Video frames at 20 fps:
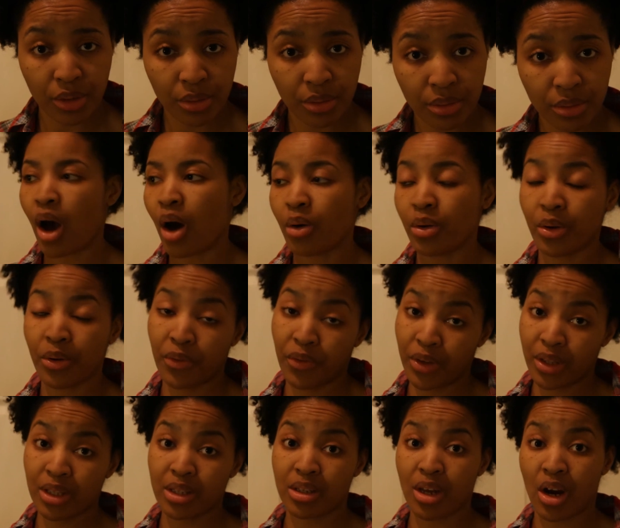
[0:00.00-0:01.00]
you? Oh, your
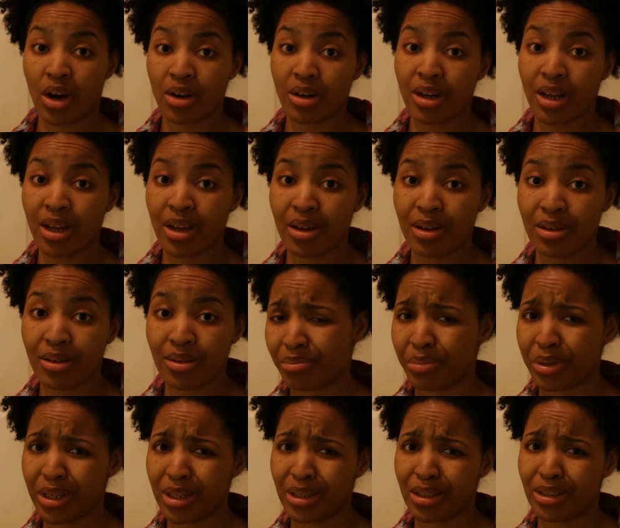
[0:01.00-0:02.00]
feelings hurt now?
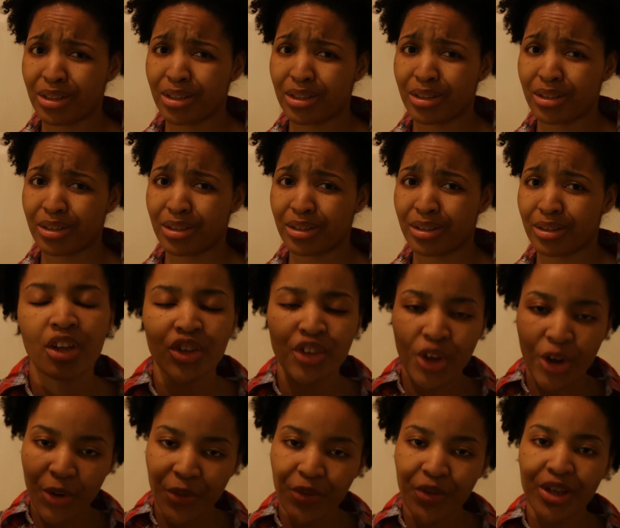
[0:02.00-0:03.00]
Bitch.
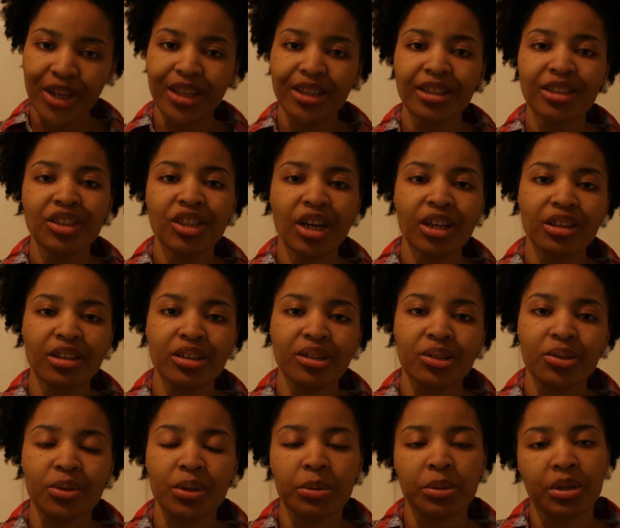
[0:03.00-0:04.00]
Don't forget to check the
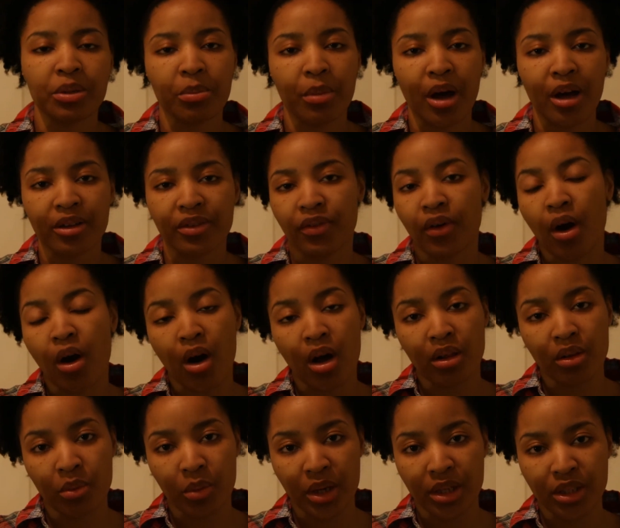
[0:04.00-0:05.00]
description box for all
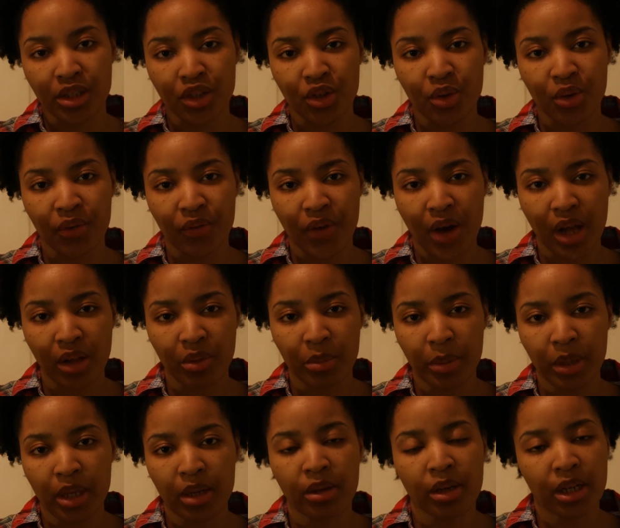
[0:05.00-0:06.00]
the ways that you can follow
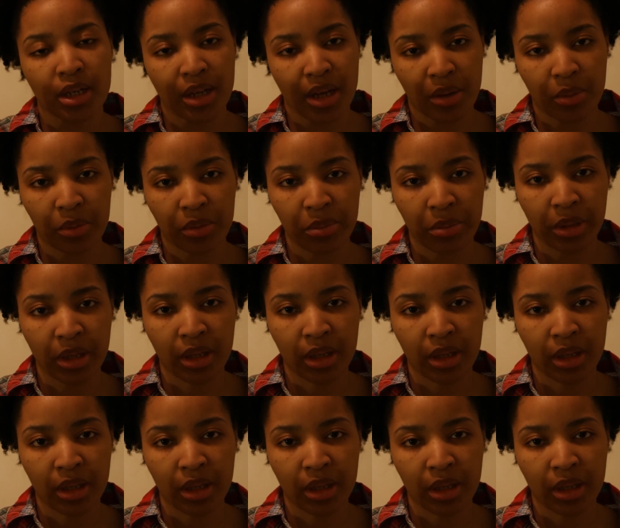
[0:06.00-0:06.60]
me and connect with